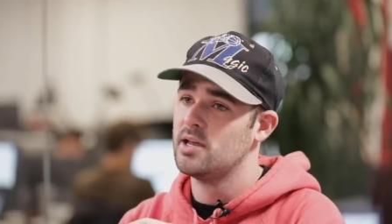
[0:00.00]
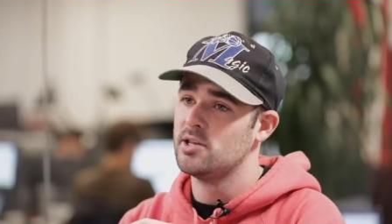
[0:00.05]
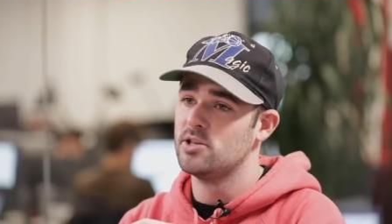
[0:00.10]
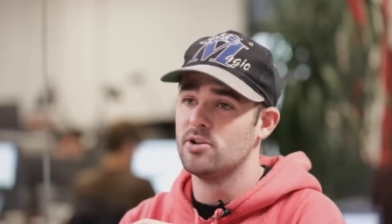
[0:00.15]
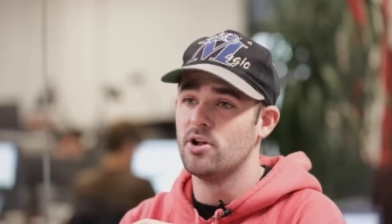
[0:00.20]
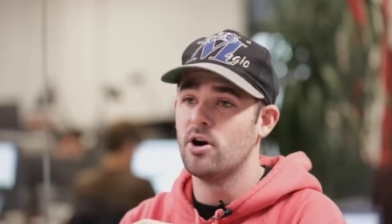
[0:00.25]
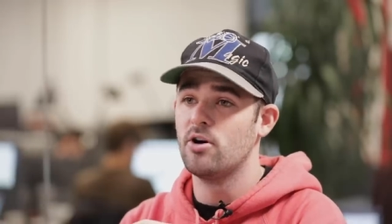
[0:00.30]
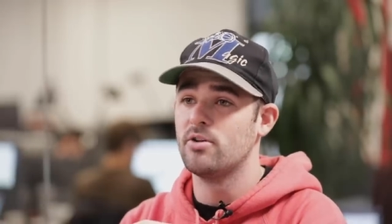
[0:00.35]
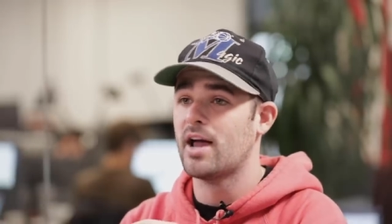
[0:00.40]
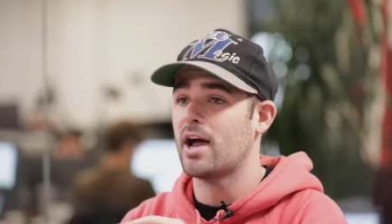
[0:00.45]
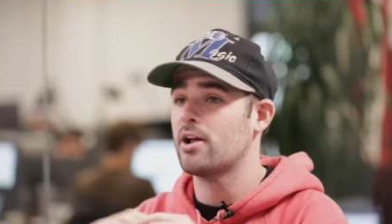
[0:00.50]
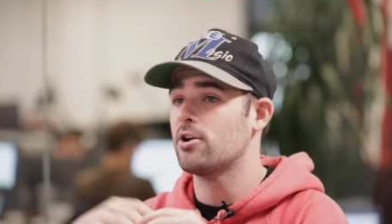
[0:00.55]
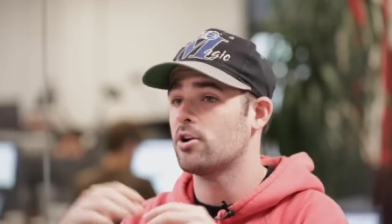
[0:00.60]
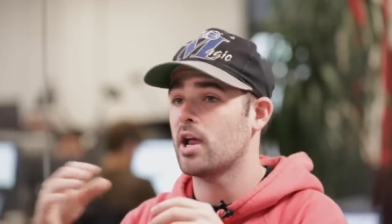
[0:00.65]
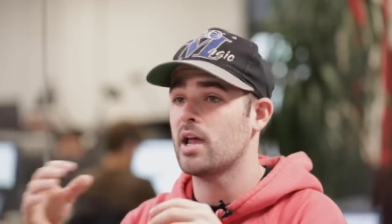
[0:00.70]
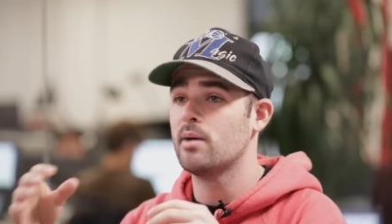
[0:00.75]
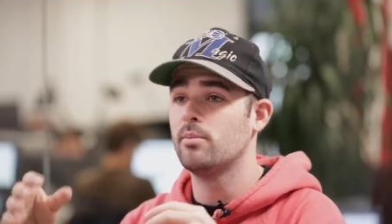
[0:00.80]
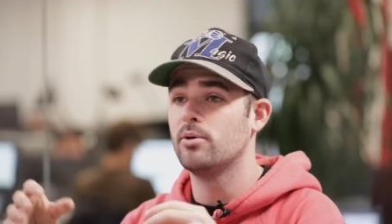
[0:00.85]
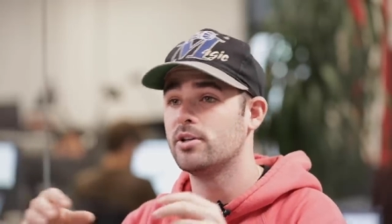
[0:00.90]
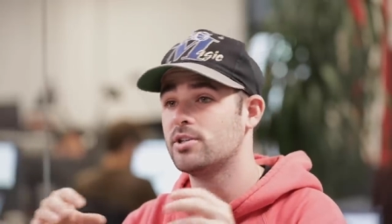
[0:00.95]
You know, now you're
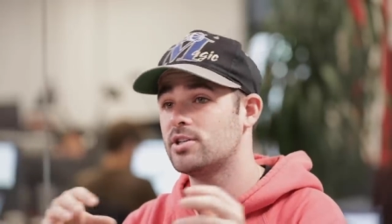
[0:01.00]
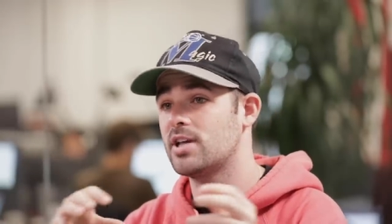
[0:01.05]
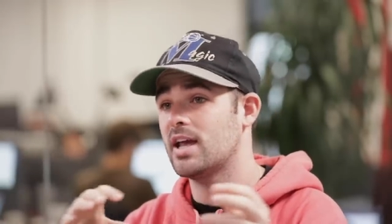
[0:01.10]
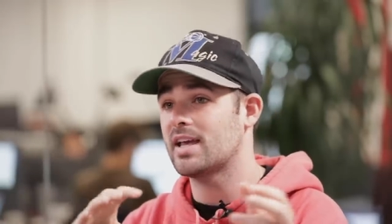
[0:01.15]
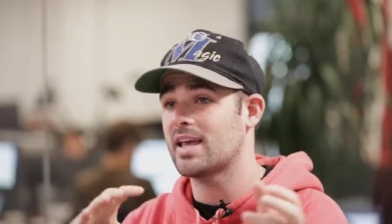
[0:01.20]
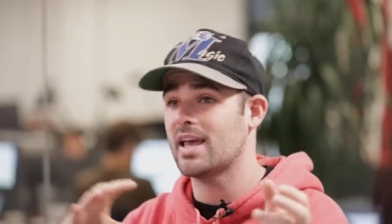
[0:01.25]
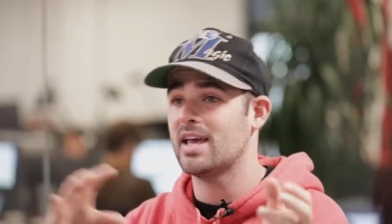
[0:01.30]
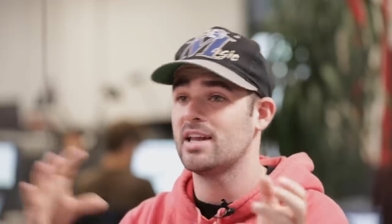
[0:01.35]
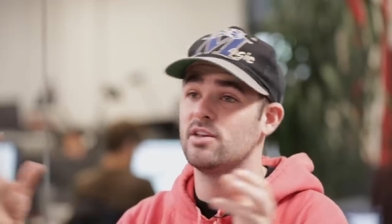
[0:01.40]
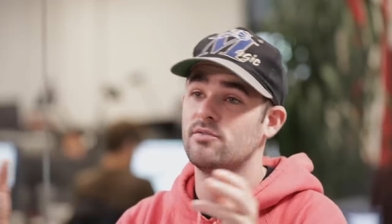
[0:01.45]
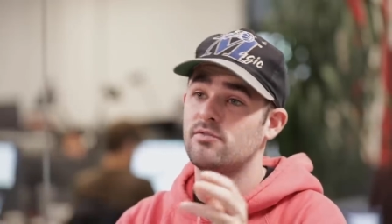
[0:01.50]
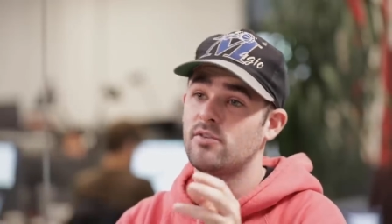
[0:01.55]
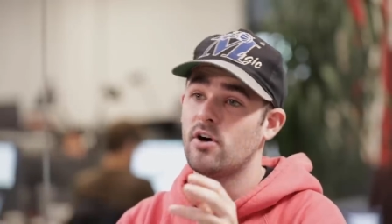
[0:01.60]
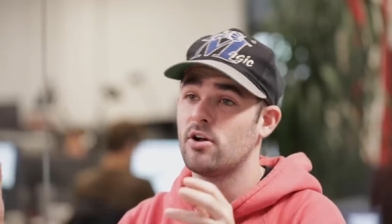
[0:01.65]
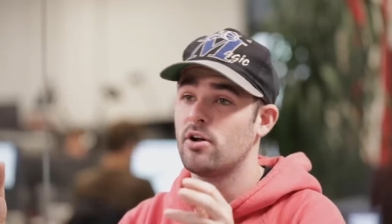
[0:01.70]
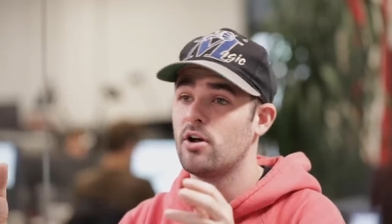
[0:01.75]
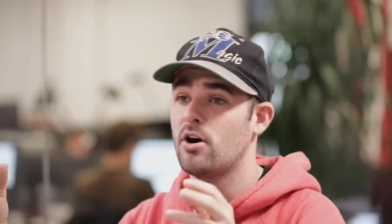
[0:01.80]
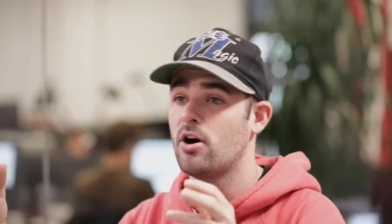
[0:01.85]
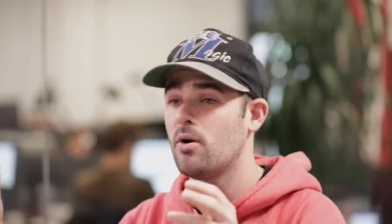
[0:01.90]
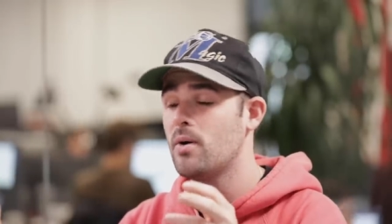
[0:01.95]
able to take any
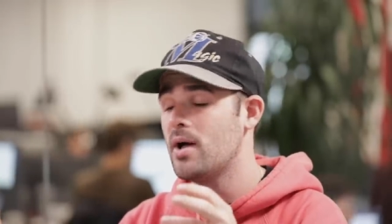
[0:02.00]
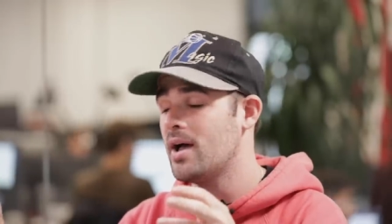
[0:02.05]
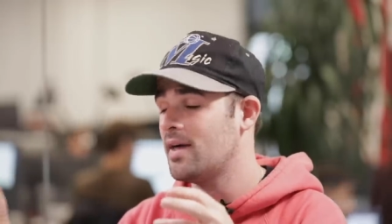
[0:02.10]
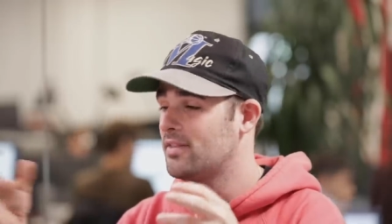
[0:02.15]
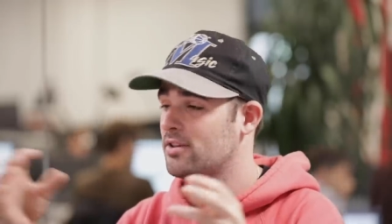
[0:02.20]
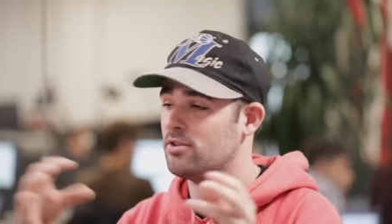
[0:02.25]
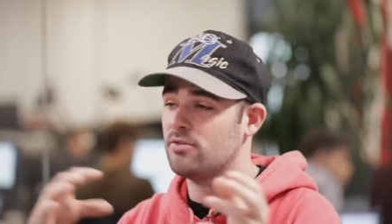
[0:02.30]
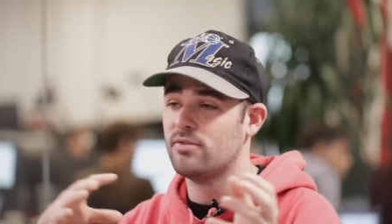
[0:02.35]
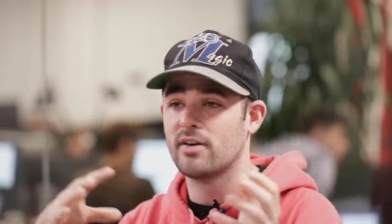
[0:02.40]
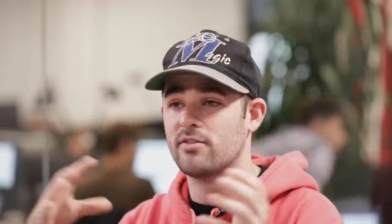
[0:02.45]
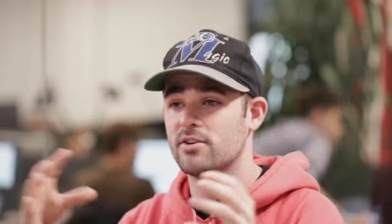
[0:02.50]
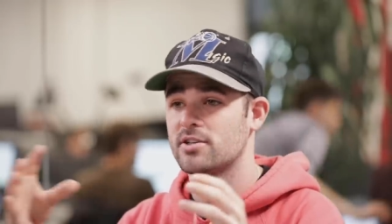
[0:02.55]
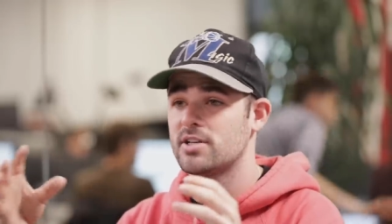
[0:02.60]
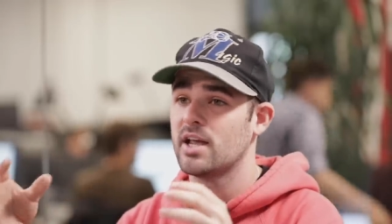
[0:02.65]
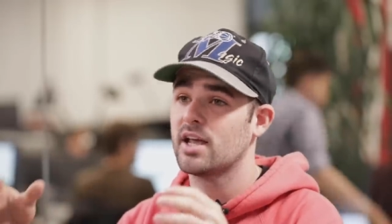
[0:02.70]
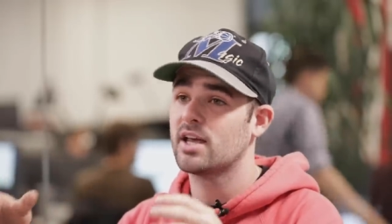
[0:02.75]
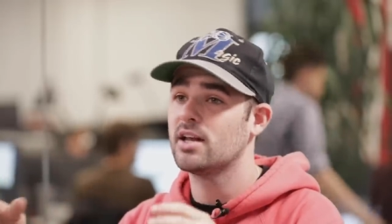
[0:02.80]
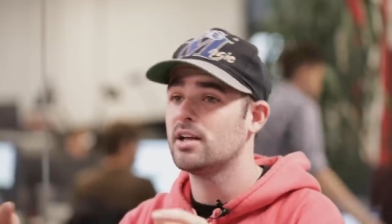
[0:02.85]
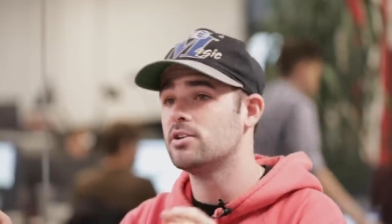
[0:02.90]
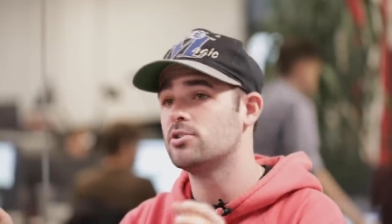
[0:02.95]
photo that you've ever
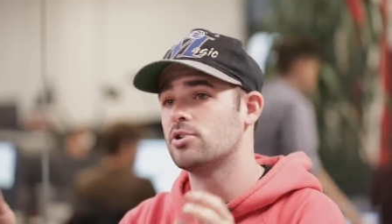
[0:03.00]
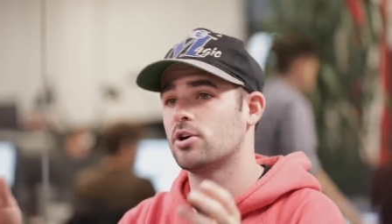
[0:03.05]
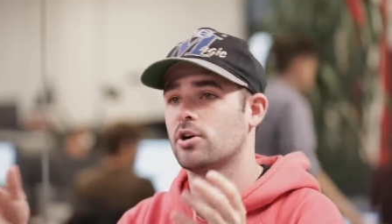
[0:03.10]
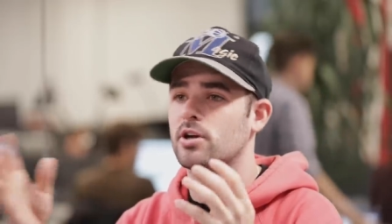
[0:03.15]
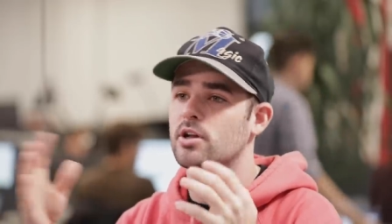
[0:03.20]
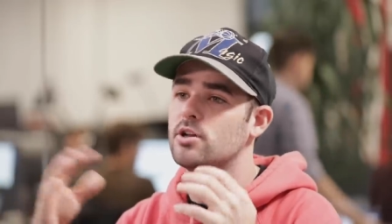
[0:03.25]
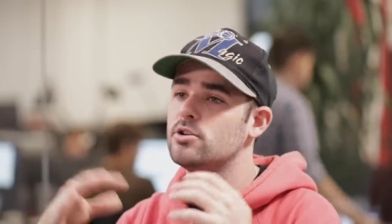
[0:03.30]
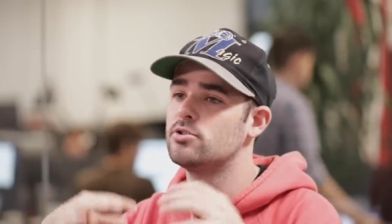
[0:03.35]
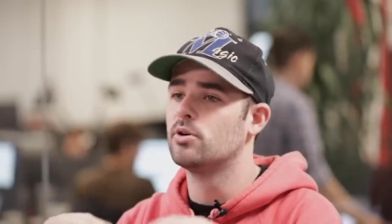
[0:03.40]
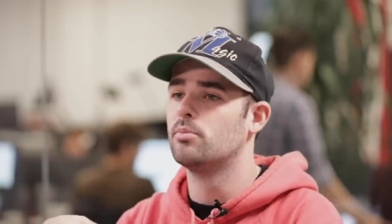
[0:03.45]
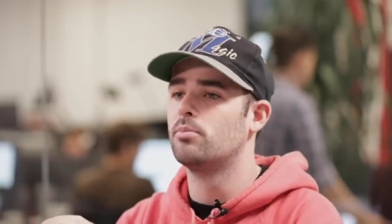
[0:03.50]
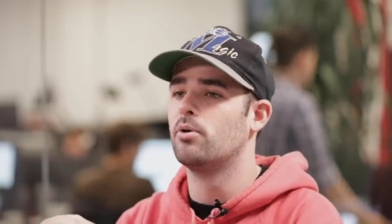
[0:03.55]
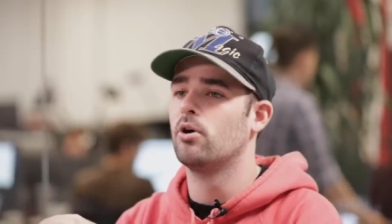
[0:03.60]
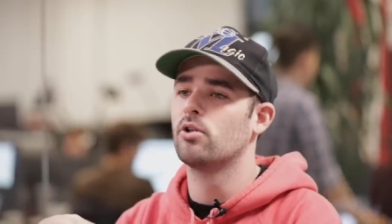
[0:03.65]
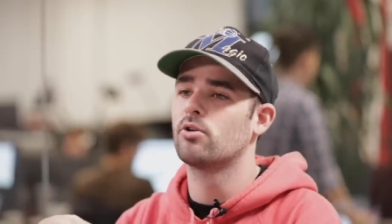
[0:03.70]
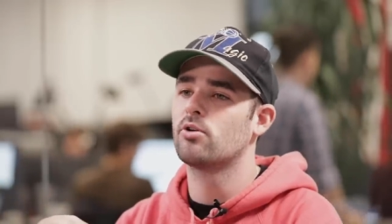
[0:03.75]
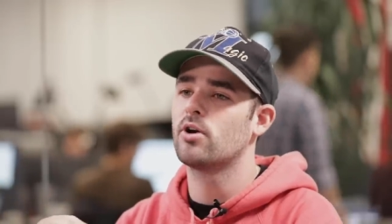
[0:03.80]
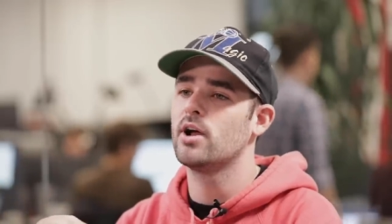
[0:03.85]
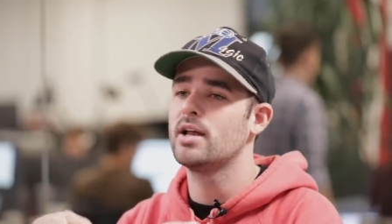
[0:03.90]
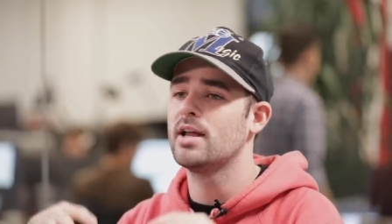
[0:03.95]
taken and turn it into a
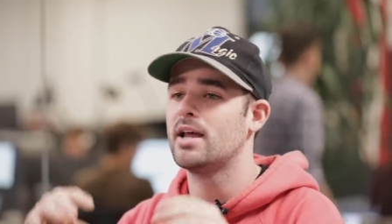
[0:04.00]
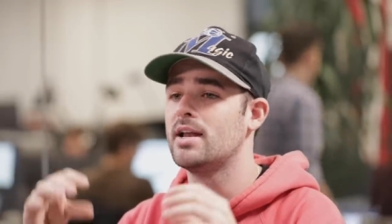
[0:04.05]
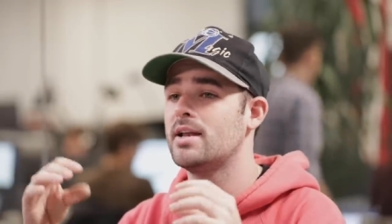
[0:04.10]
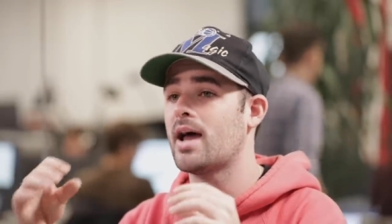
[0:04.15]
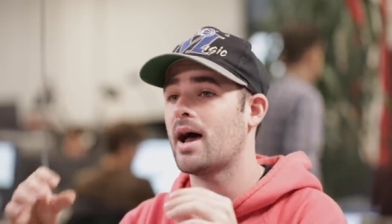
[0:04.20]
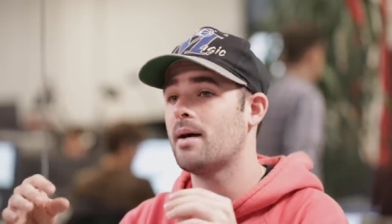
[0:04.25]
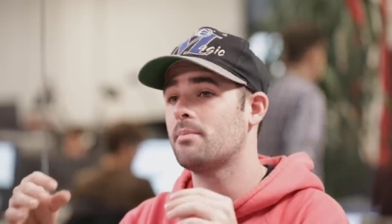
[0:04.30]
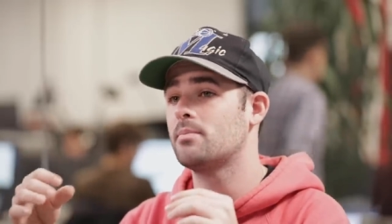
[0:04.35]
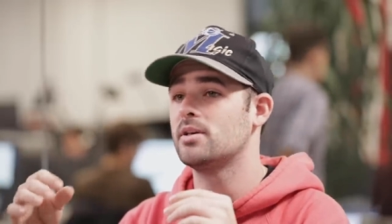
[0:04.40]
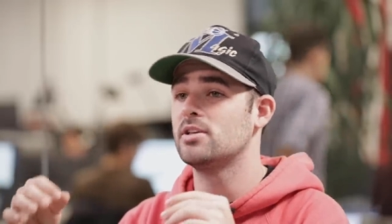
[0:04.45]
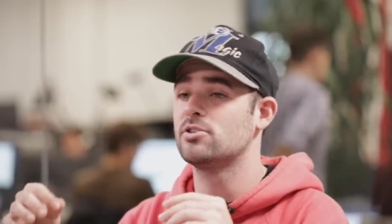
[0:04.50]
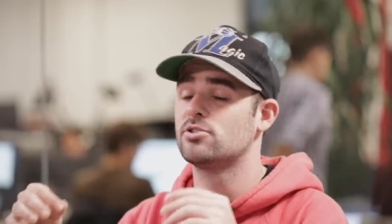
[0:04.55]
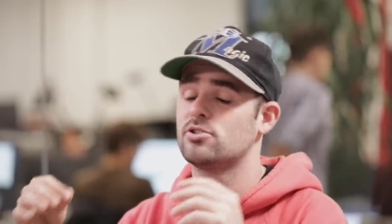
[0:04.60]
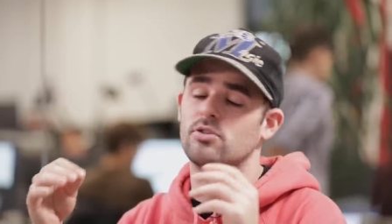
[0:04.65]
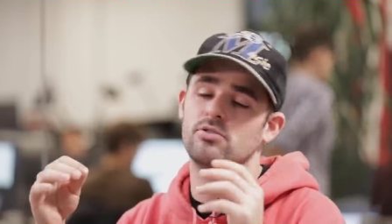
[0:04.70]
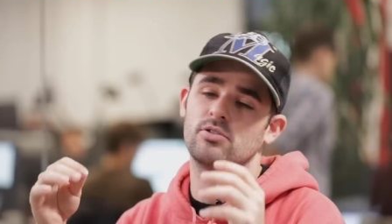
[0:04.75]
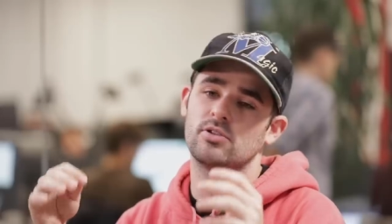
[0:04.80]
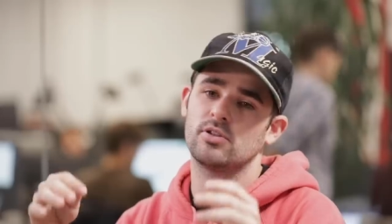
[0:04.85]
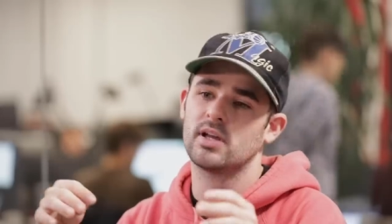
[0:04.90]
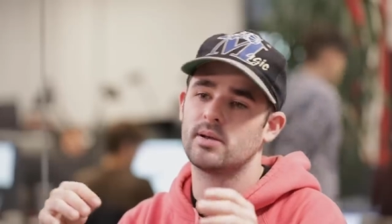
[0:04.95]
Polaroid and not be
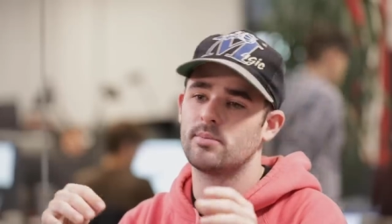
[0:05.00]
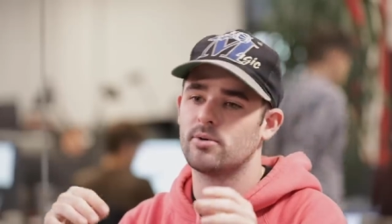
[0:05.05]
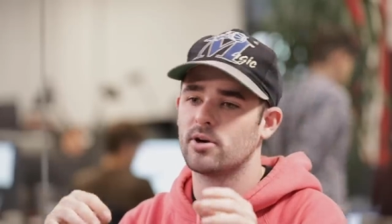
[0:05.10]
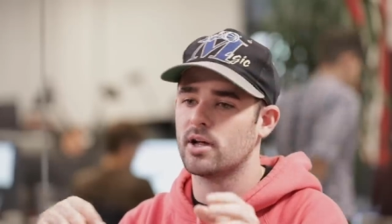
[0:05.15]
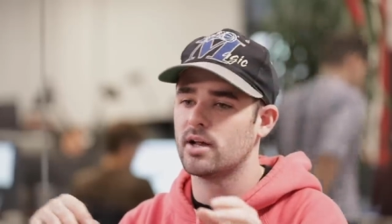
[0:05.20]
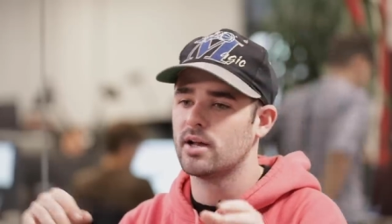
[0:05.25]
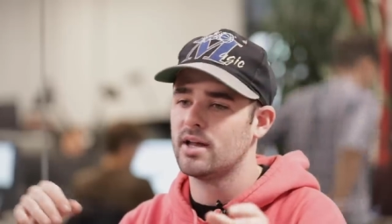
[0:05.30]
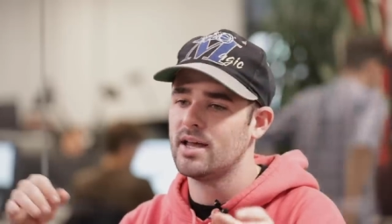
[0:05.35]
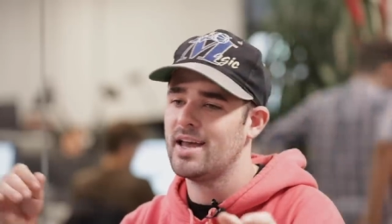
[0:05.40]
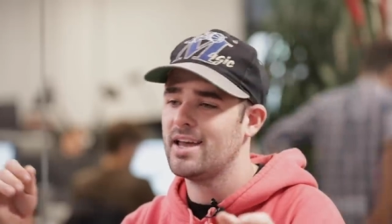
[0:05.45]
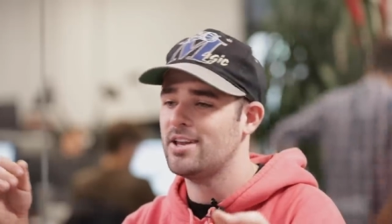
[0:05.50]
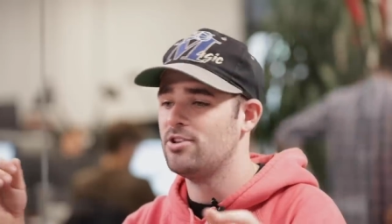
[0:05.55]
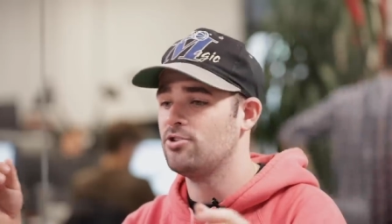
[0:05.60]
so deliberate.